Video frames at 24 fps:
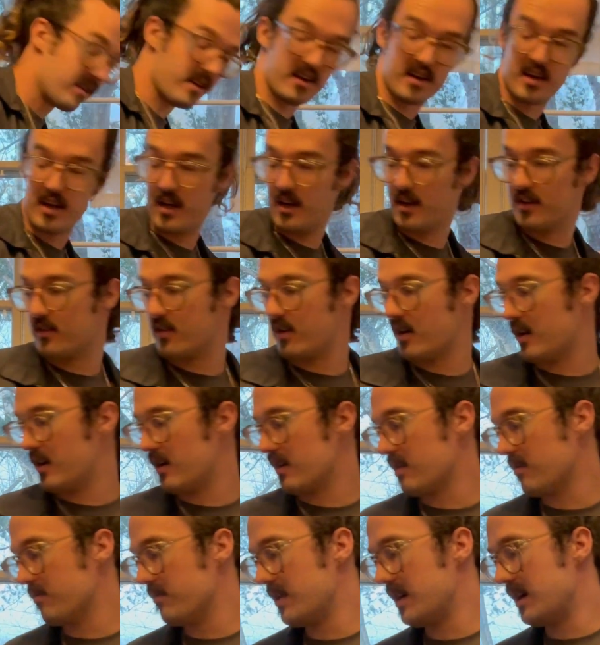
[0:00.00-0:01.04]
kind of
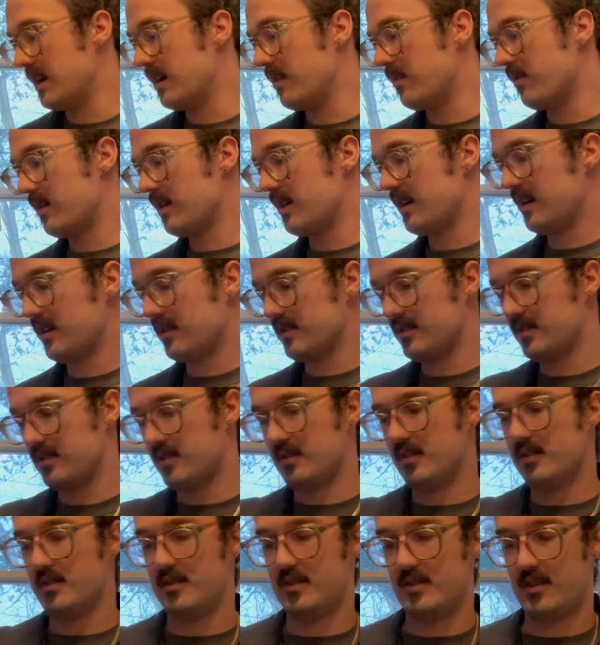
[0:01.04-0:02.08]
talk about what
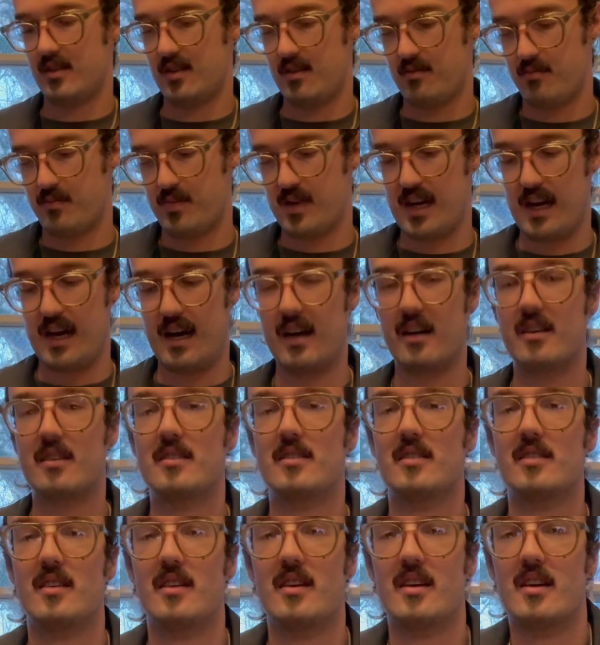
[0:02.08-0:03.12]
else is in the
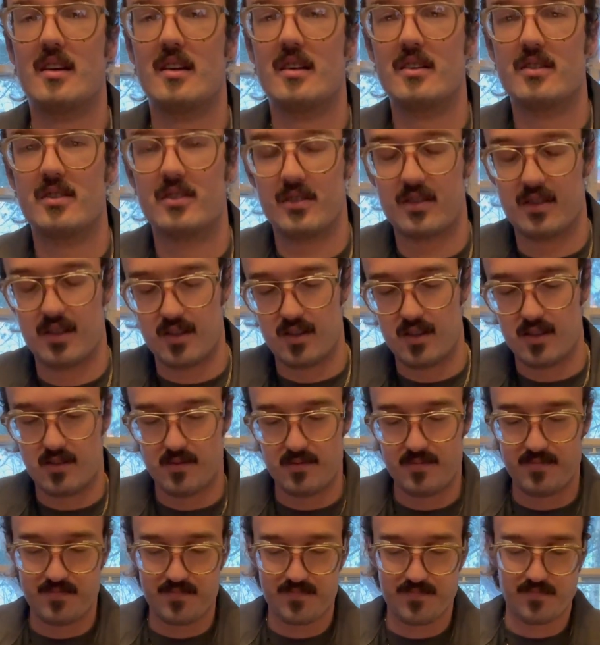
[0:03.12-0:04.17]
box here. So
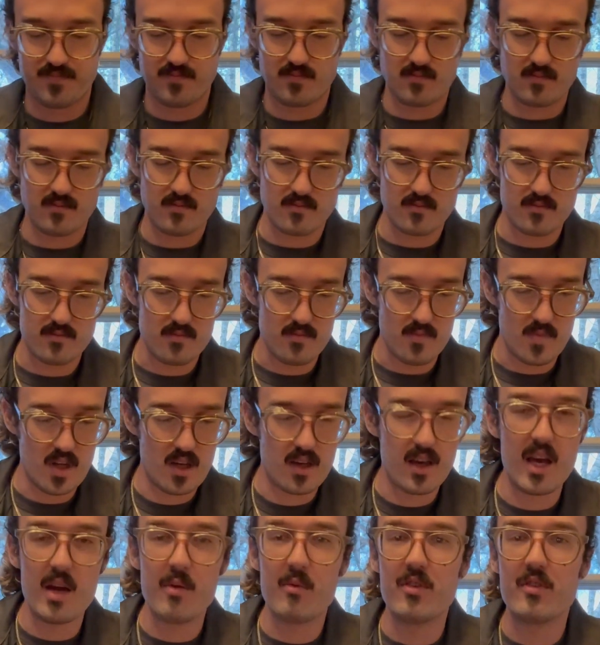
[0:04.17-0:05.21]

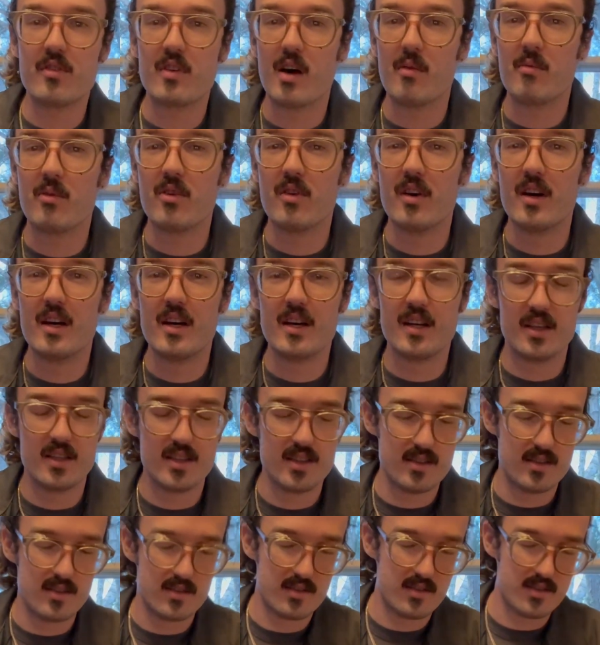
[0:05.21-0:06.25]
came with double
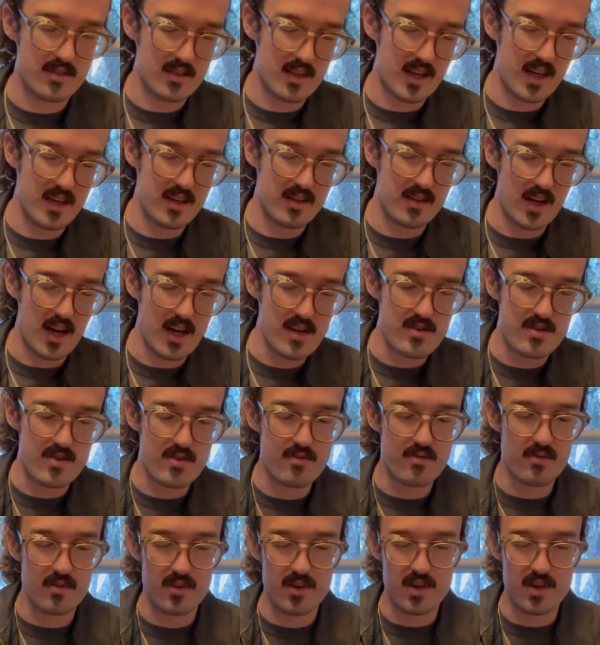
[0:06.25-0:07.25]
A's. I do really